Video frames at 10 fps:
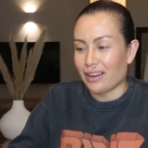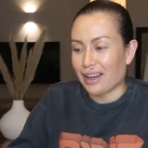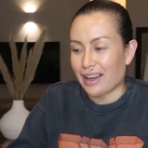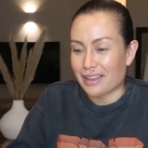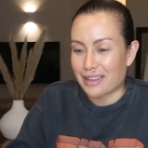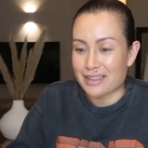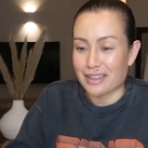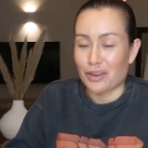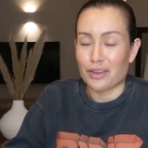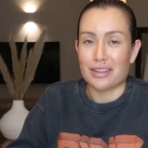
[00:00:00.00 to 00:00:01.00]
Okay, that's
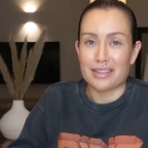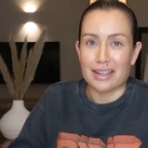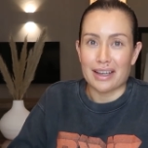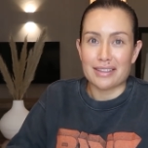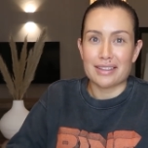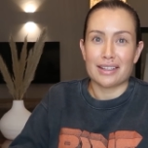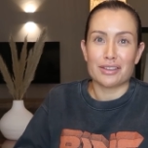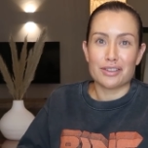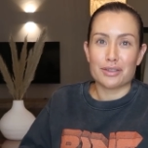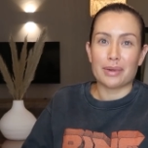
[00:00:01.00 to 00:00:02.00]
the go these days.
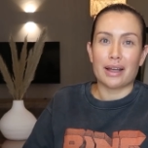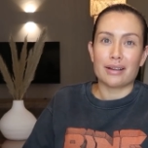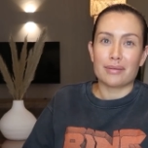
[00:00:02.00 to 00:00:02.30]
He'll just be like,